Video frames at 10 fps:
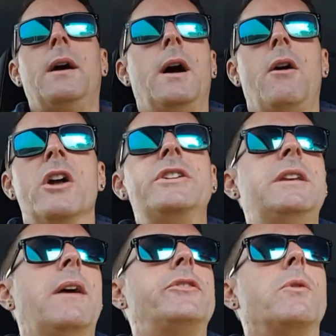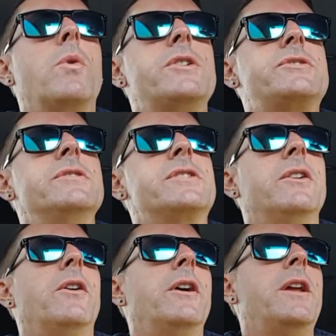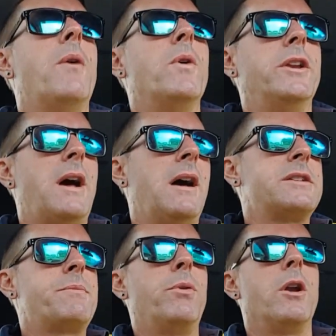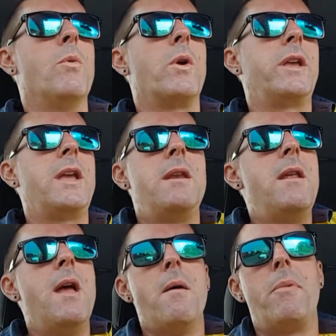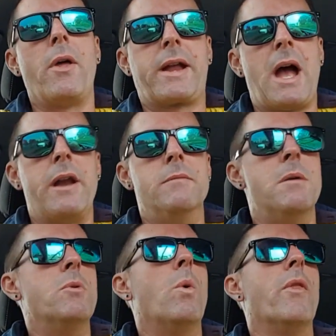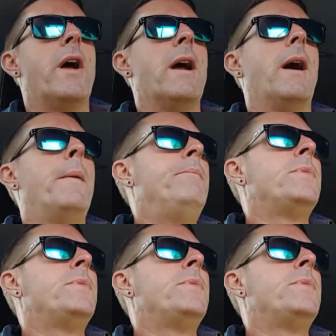I did have some questions that I wanted to ask prior to walking in, but I can't remember what they are.